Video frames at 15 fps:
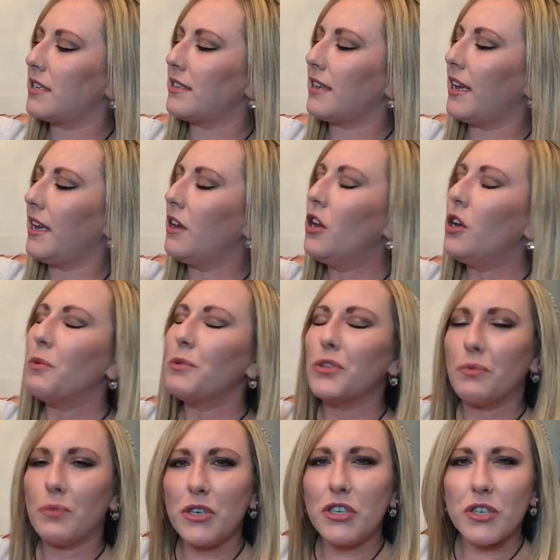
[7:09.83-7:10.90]
because I
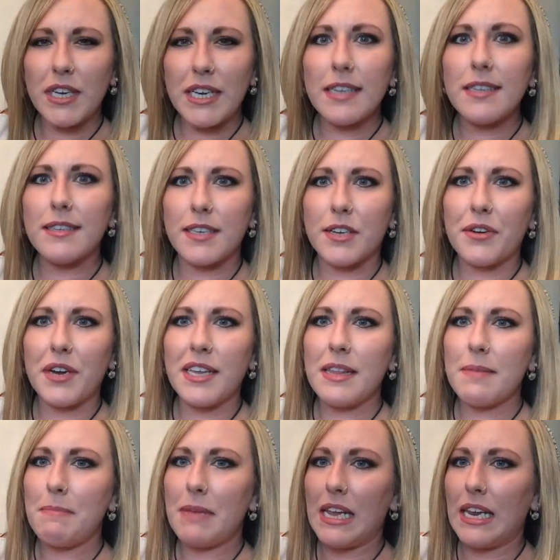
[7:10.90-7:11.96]
was originally considering
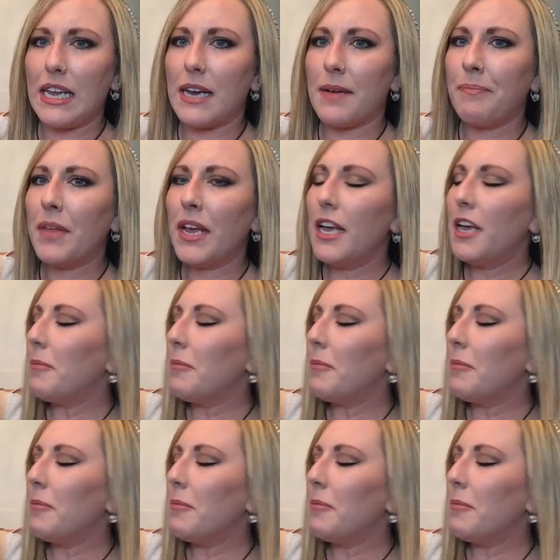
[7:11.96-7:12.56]
the medium,